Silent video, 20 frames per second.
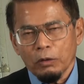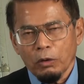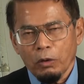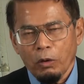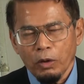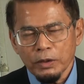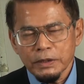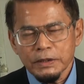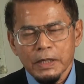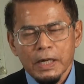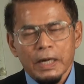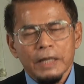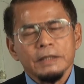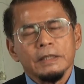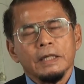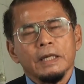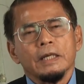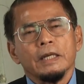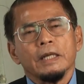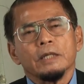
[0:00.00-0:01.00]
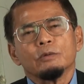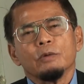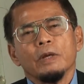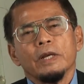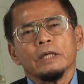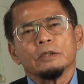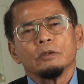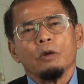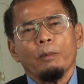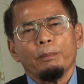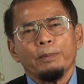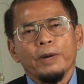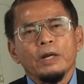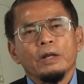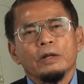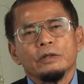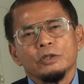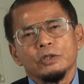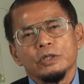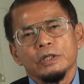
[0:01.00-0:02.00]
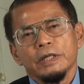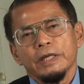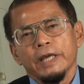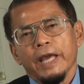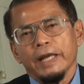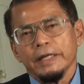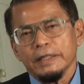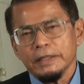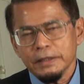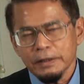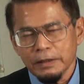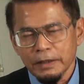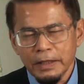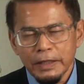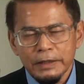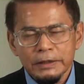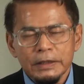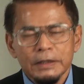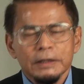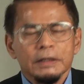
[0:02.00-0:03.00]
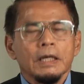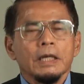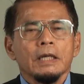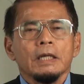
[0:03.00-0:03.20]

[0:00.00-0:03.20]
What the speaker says: classical as well as operant conditioning and its related